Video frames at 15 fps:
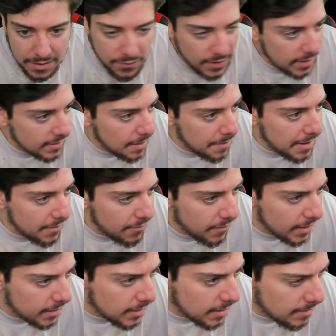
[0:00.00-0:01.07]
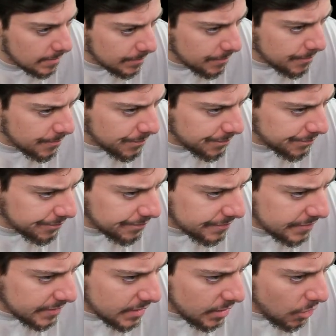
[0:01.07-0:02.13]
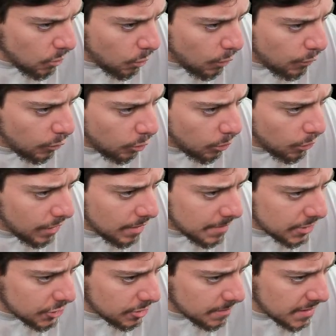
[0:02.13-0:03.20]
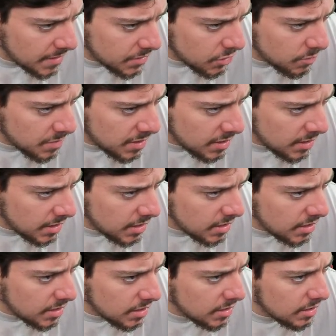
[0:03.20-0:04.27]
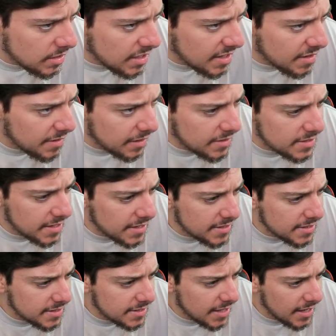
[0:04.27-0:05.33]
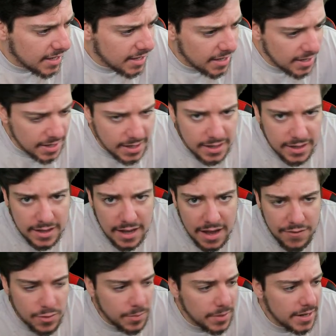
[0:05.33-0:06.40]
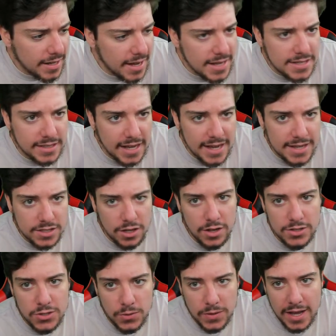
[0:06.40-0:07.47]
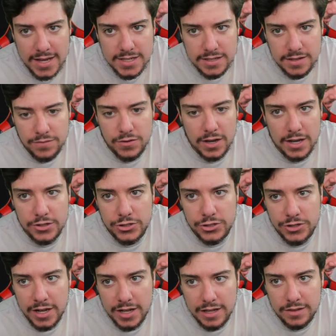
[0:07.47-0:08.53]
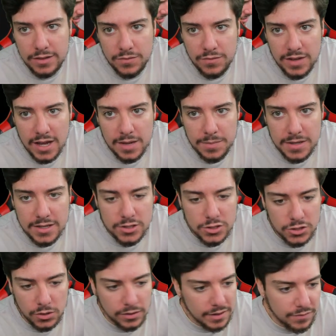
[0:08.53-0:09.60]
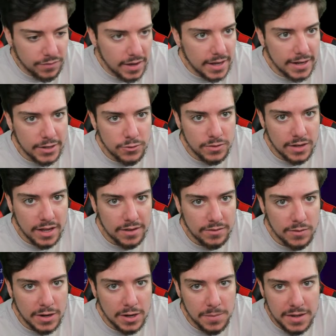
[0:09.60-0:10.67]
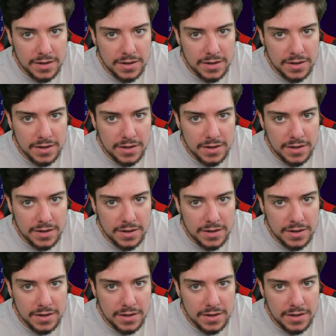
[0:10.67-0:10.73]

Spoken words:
perfecto. Wolfo Boy, make sure you message me. Anything else I need to say? Everybody, guys, also, guys, if you guys are not in the VIP, it's totally fine. I do not recommend,